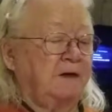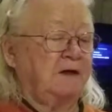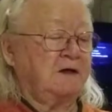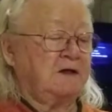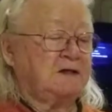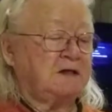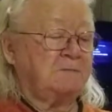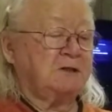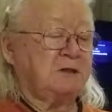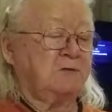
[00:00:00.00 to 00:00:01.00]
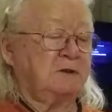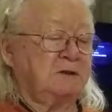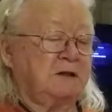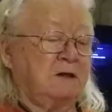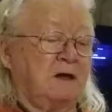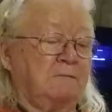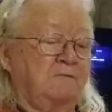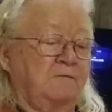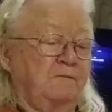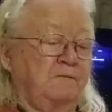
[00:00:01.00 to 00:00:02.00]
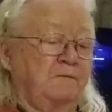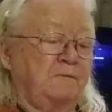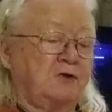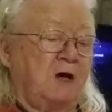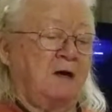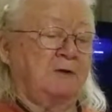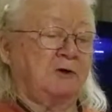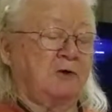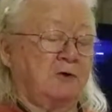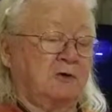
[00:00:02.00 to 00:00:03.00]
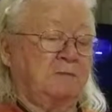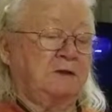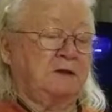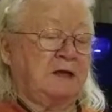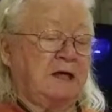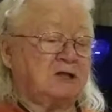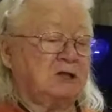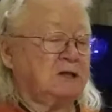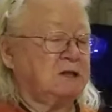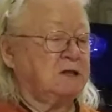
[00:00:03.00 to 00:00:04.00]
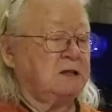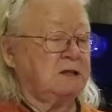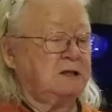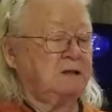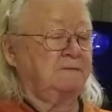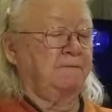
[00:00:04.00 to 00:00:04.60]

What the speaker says: He subsequently got a job in a coke mill in Ashland, Kentucky.